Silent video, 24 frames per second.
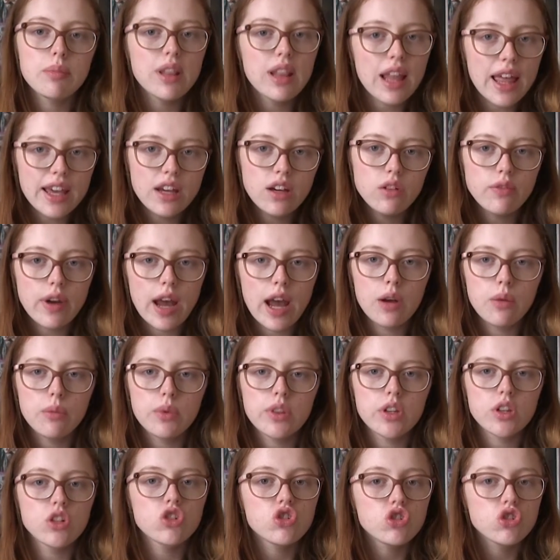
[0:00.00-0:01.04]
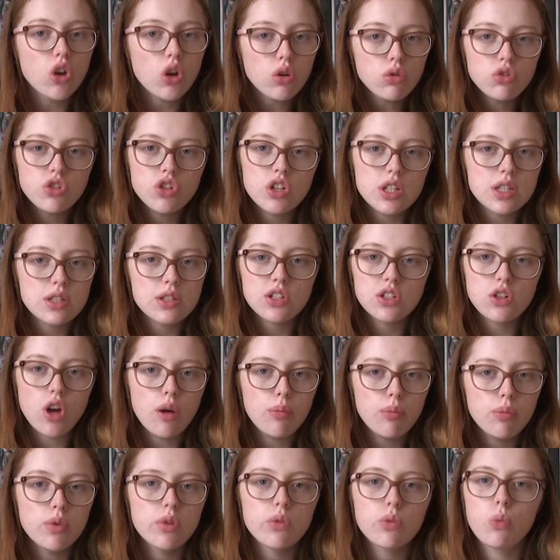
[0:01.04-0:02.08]
Play around with it. Don't just
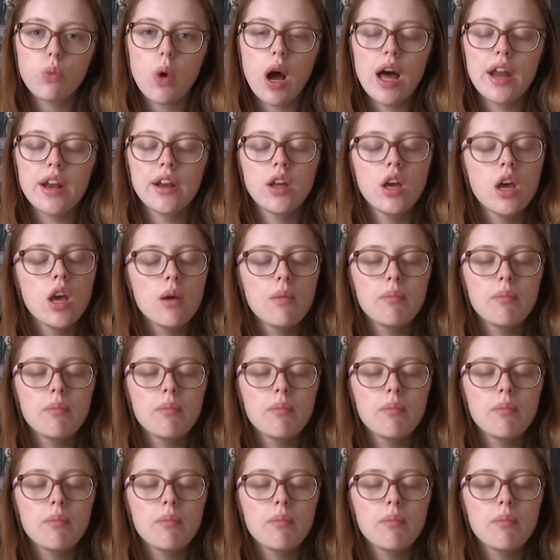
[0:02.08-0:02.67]
stop with one.